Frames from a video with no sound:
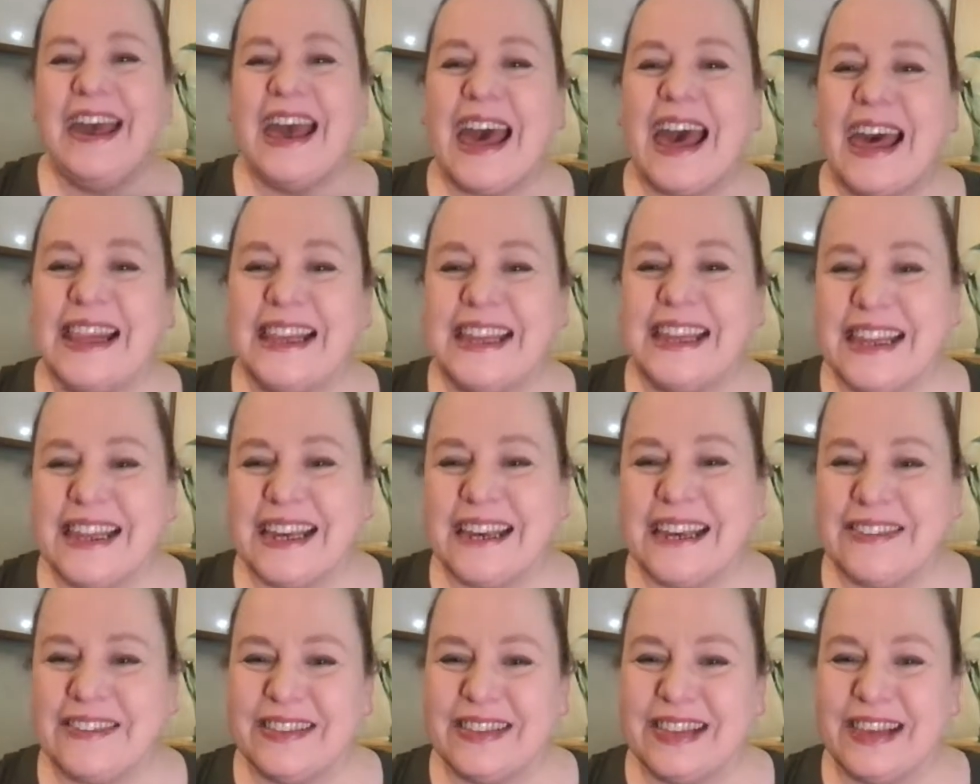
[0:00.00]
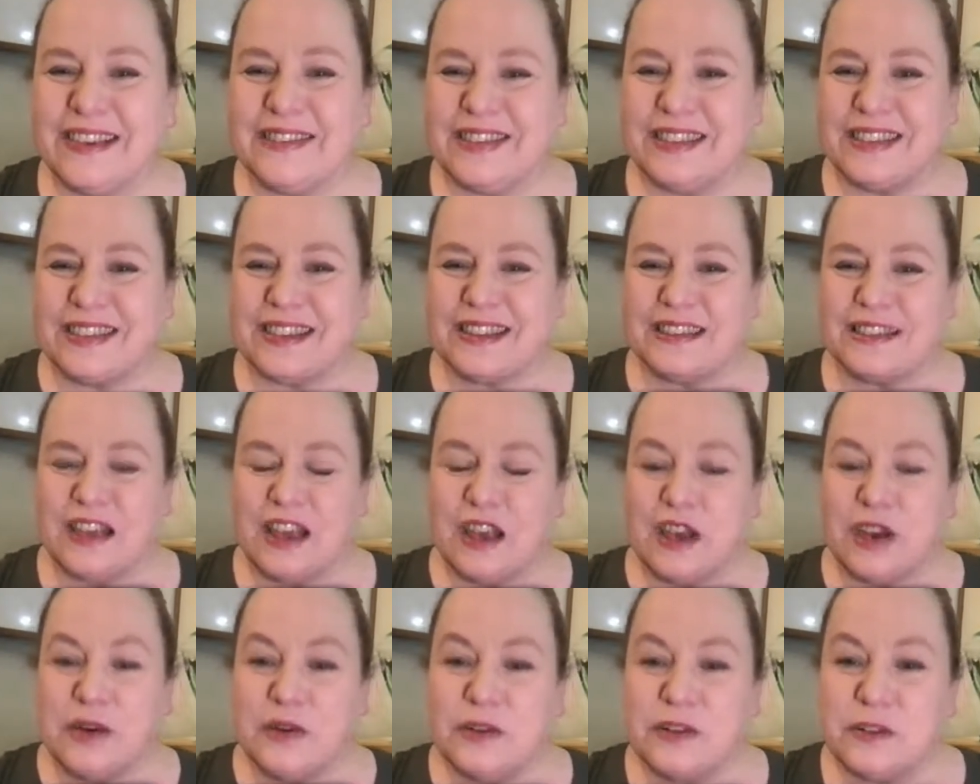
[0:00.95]
Ellie Leva says,
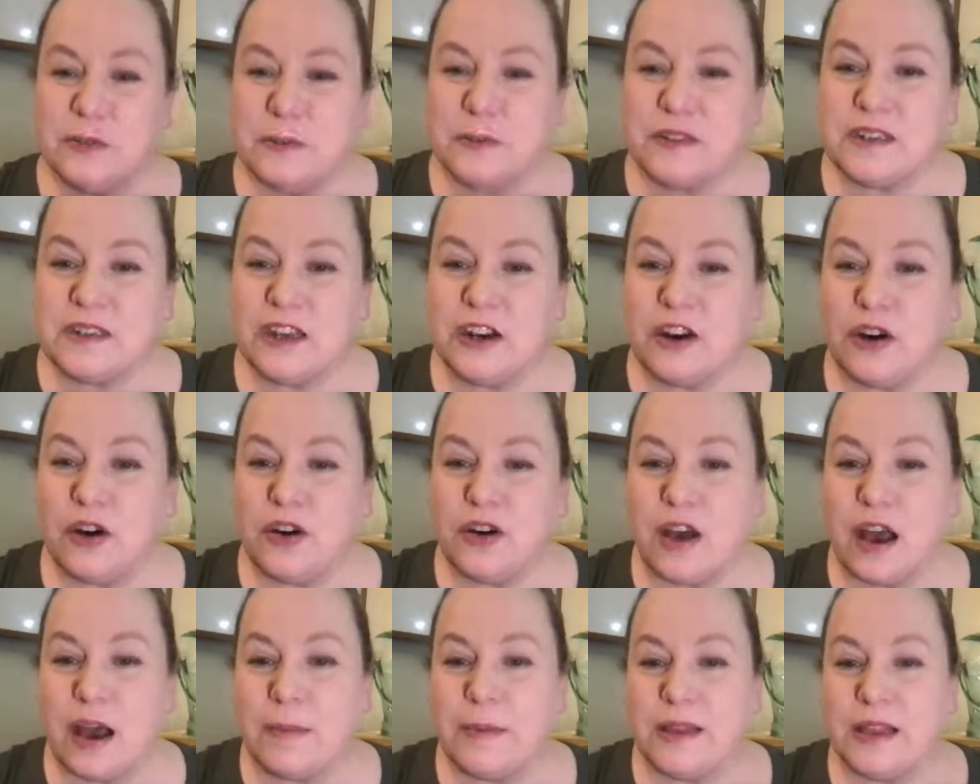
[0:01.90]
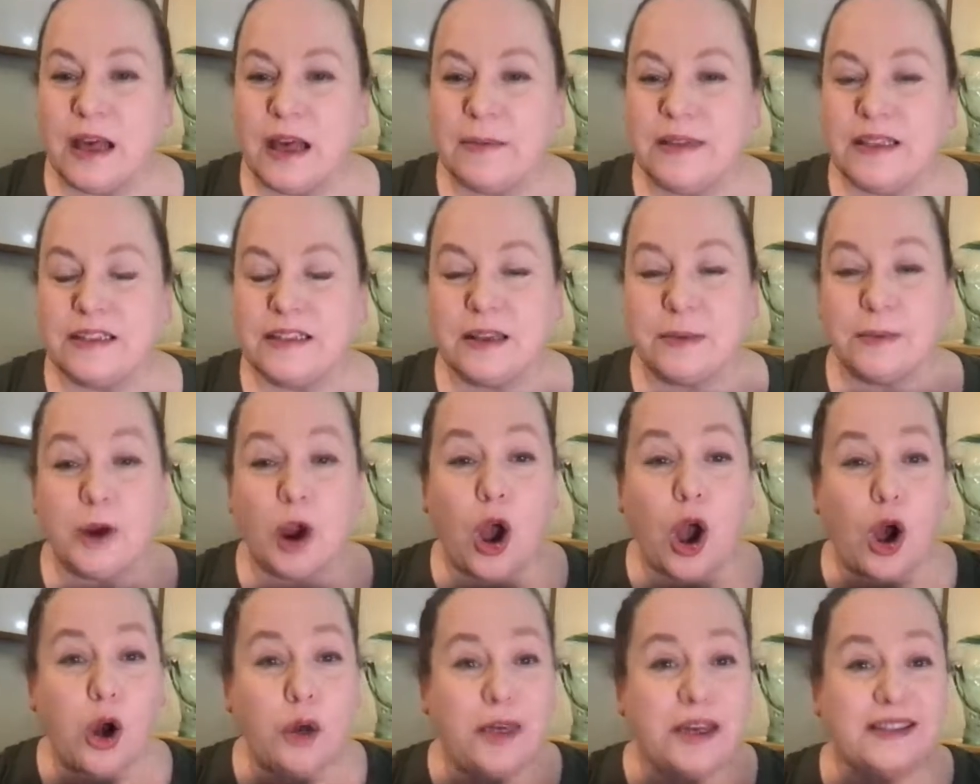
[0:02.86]
we're supposed to get our own Hobby Lobby this summer.
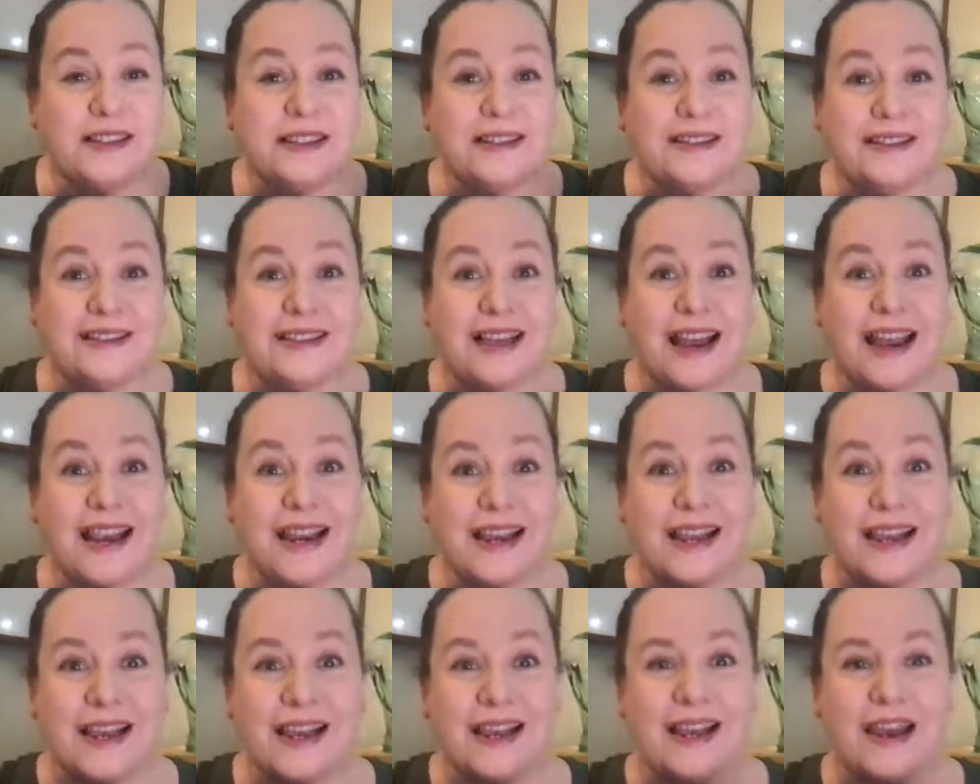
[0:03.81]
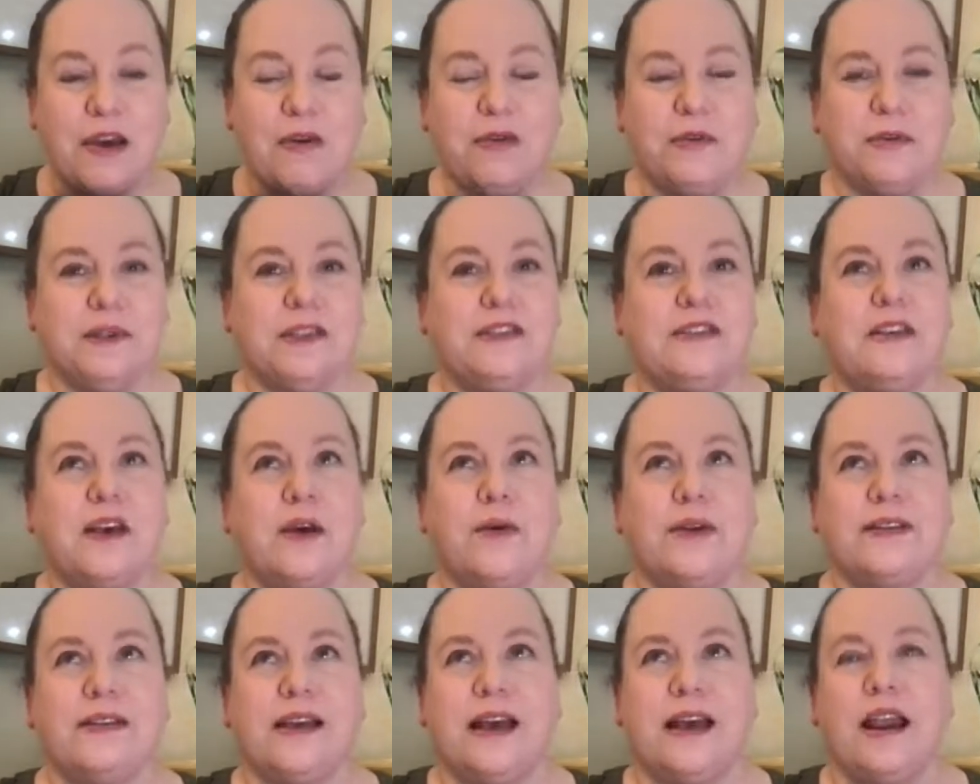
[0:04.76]
Oh, that's exciting. I would be
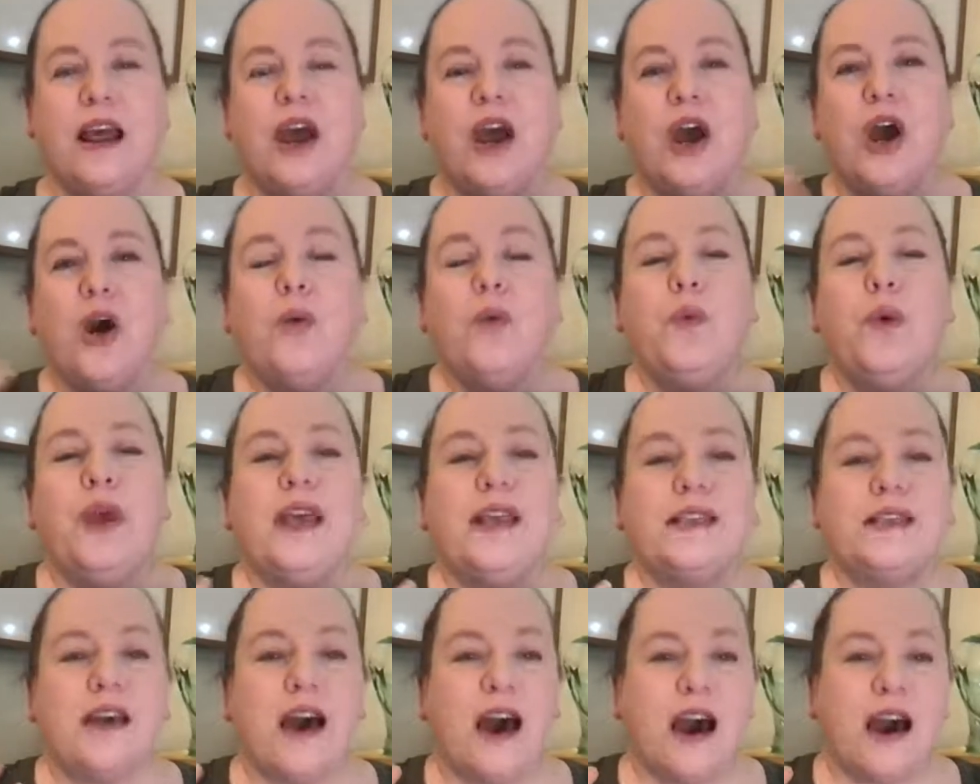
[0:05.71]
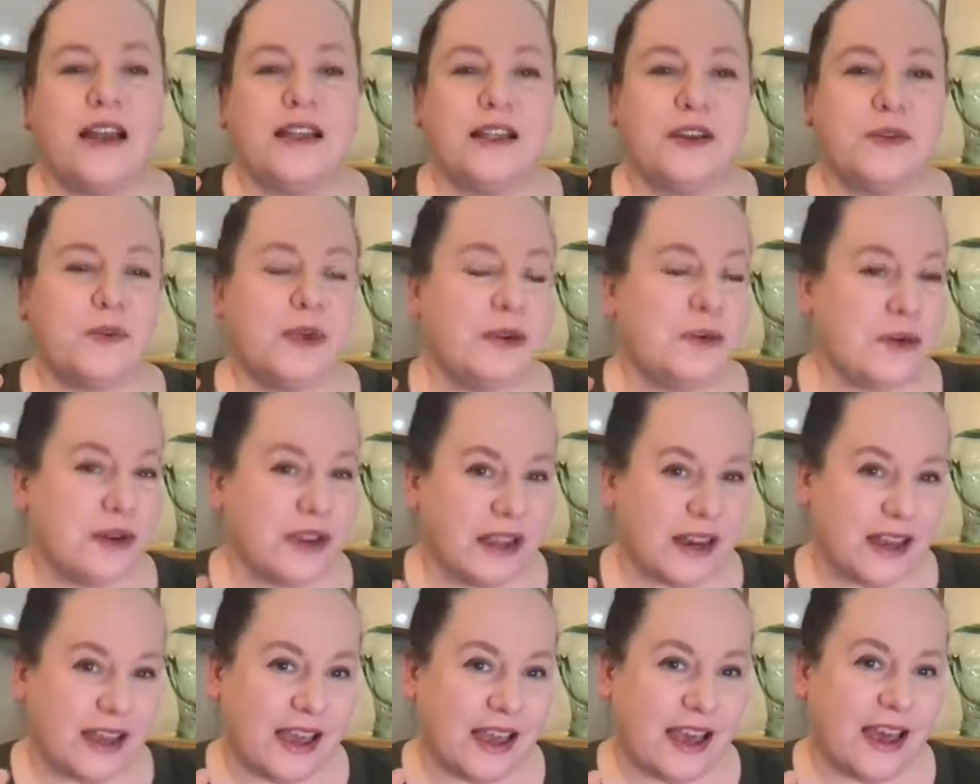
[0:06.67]
so excited. We thought that we were
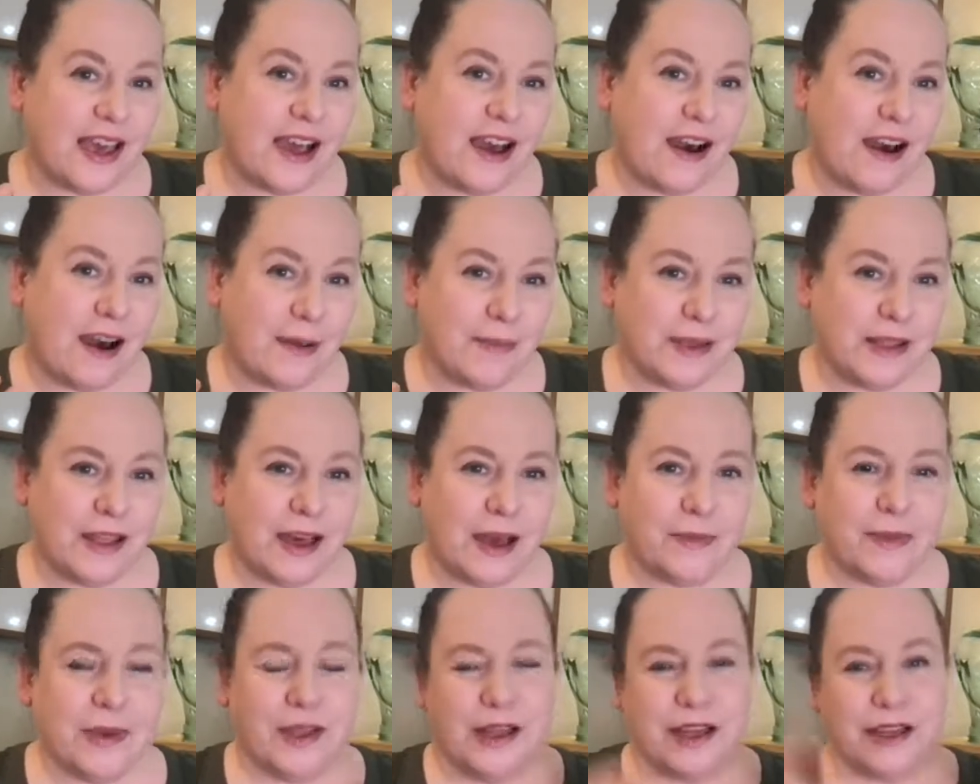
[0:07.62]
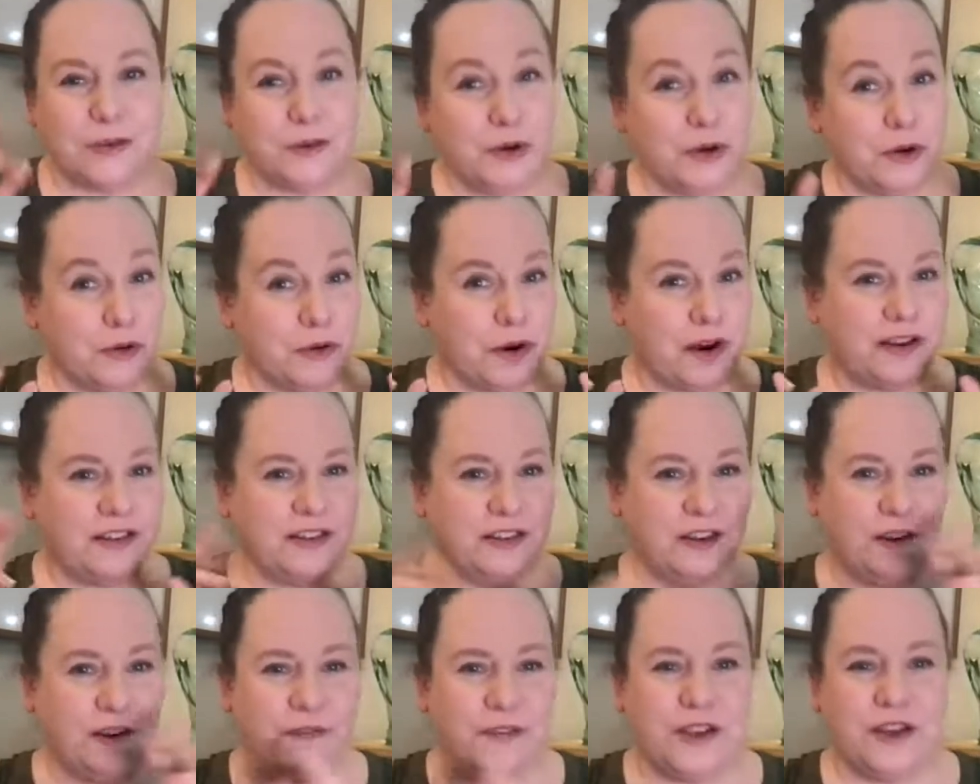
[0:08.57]
going to get a Hobby Lobby, like we were
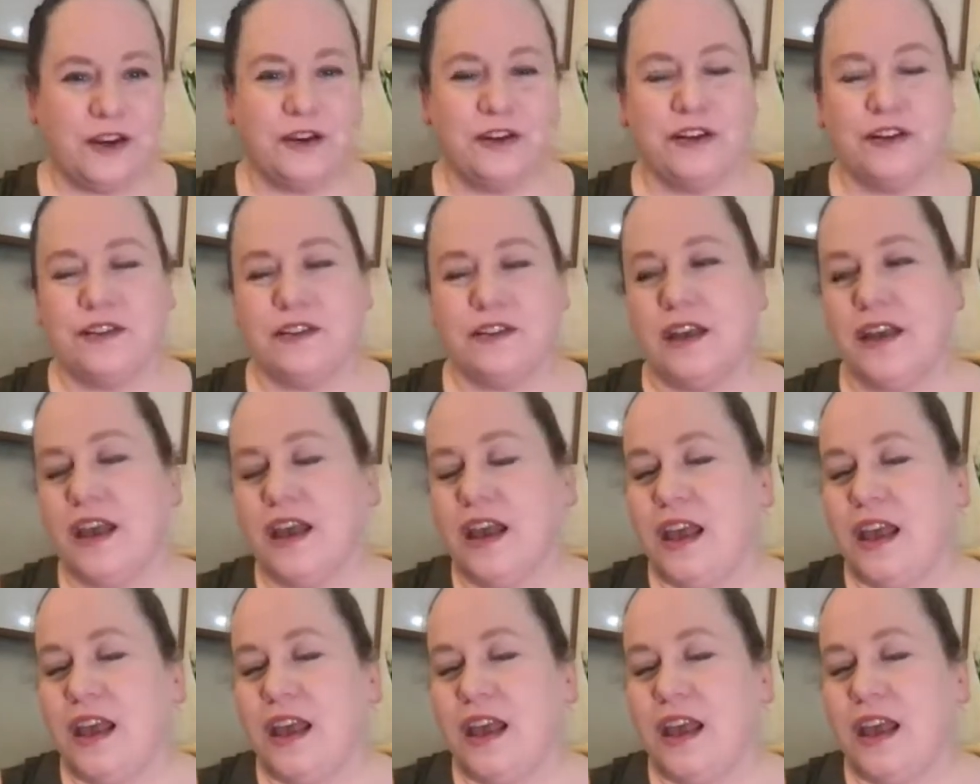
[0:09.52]
crossing our fingers.